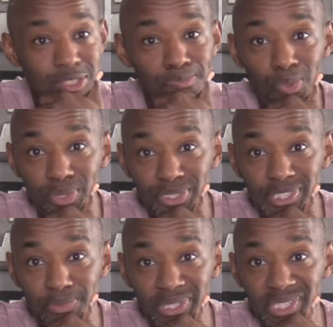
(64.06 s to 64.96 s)
sports
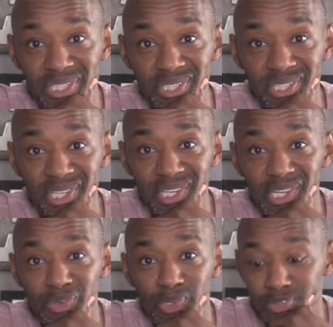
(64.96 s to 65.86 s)
up here,
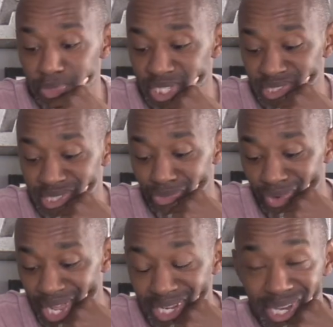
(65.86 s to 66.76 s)
which means that
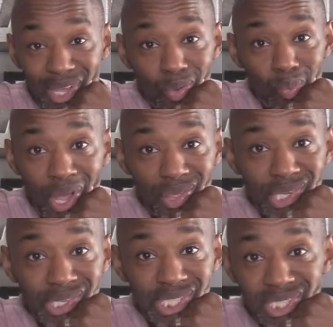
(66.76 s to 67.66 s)
right now, while
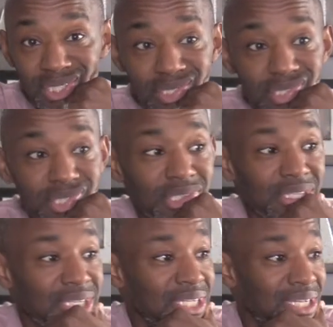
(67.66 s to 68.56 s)
there is
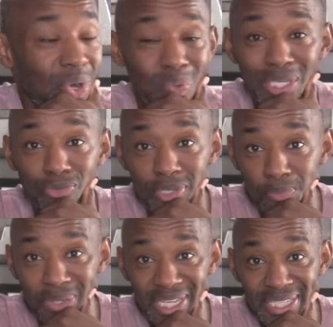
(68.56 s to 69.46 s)
only
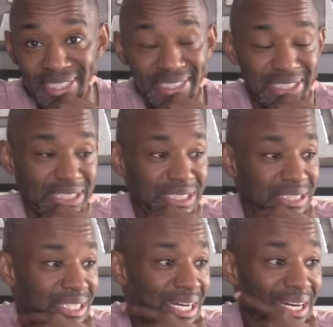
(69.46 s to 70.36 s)
replays,
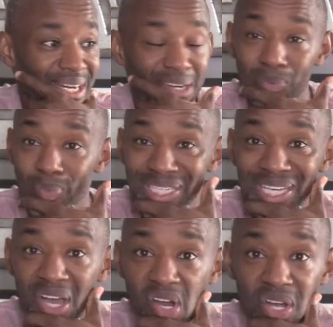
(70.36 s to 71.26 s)
uh,
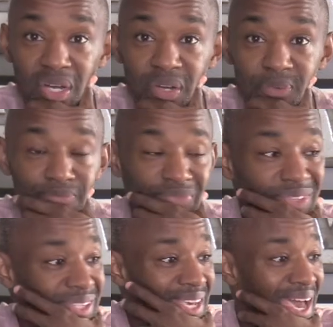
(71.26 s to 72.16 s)
we are
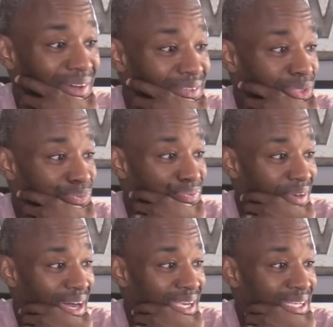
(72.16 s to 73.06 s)
having to
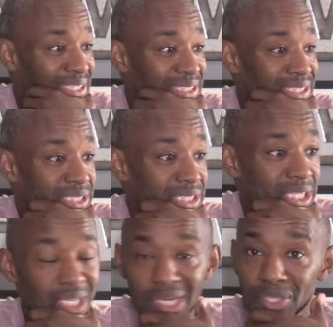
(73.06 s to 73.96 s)
find
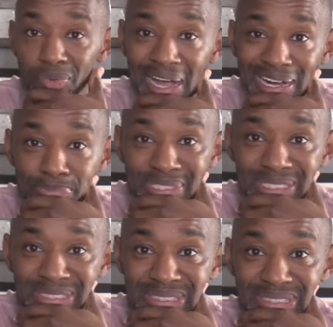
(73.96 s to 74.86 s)
other
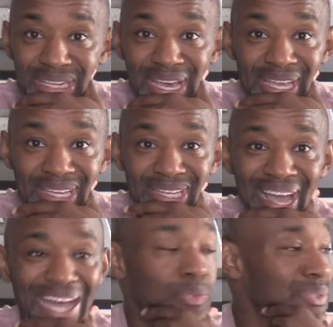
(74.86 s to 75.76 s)
options like
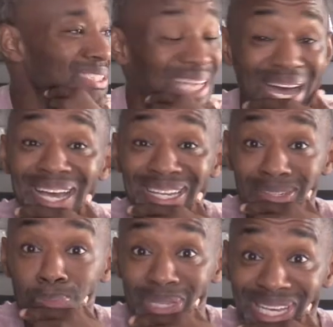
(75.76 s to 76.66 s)
outside
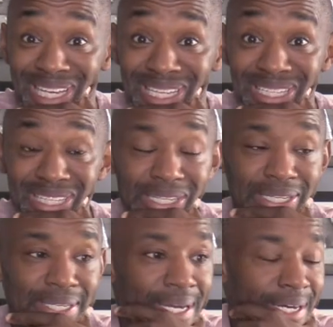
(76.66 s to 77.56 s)
play.
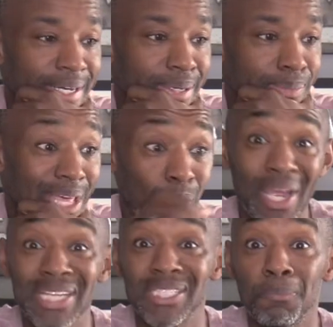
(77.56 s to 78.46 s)
Um, like we're
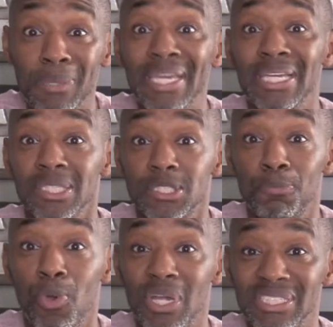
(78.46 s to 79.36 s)
actually playing the
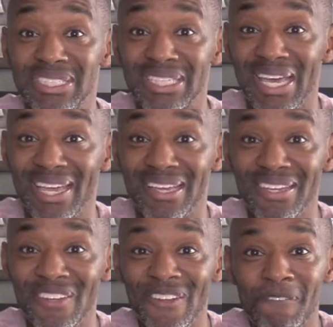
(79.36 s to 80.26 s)
sports. like
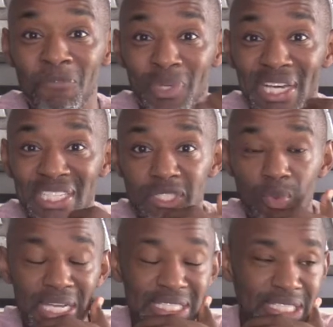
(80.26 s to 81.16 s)
we're not just
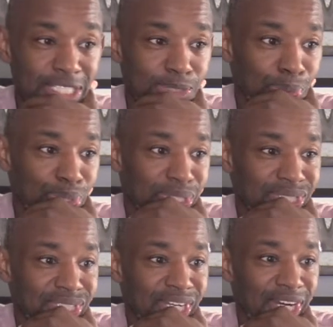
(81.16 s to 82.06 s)
watching the
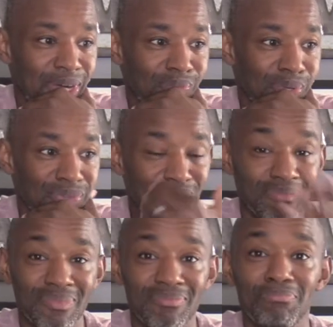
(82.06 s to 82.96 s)
sports. Um, we're
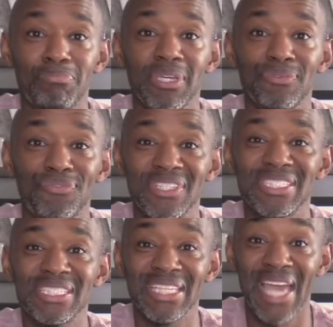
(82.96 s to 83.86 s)
being
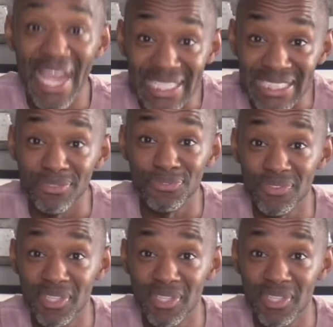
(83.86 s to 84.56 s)
physically active